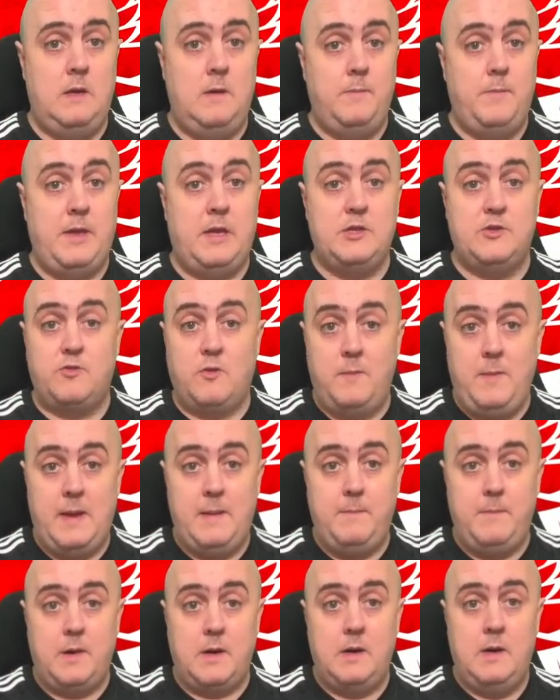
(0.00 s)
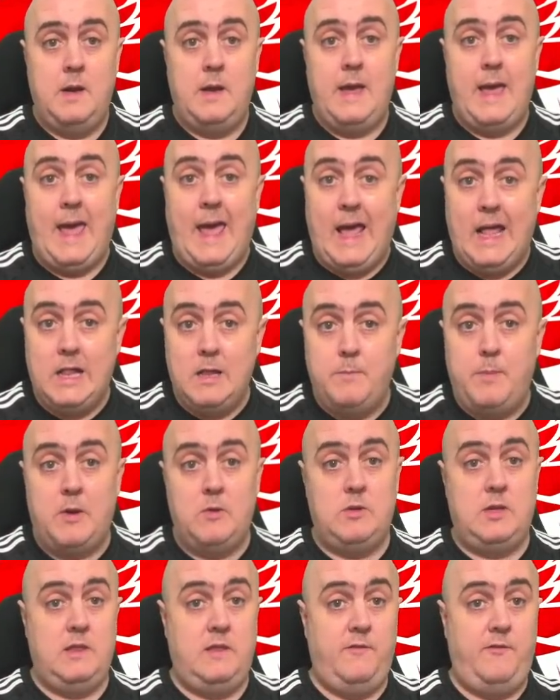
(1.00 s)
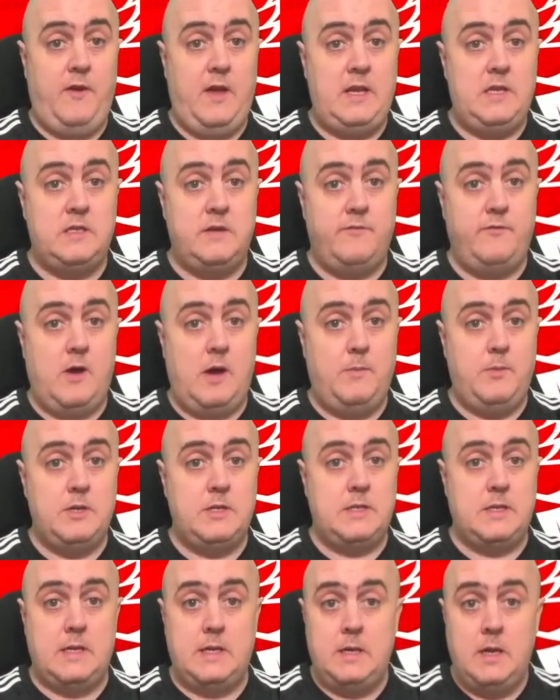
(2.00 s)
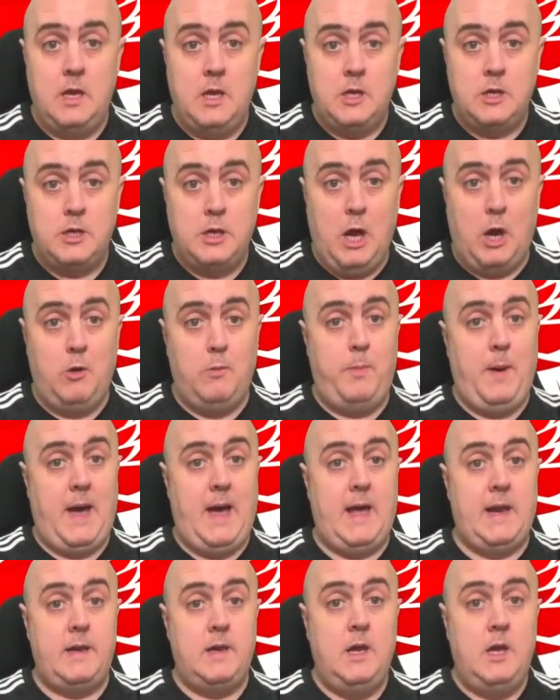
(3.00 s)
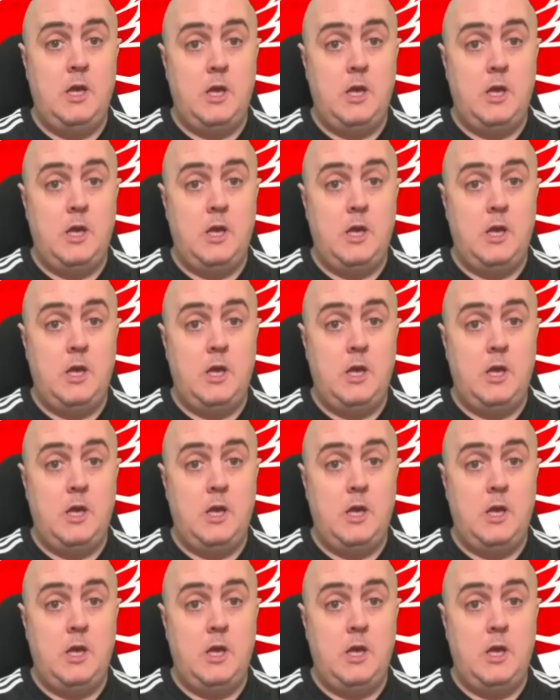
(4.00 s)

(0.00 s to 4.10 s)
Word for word: Because remember, elbow to the face of Robertson, no ban.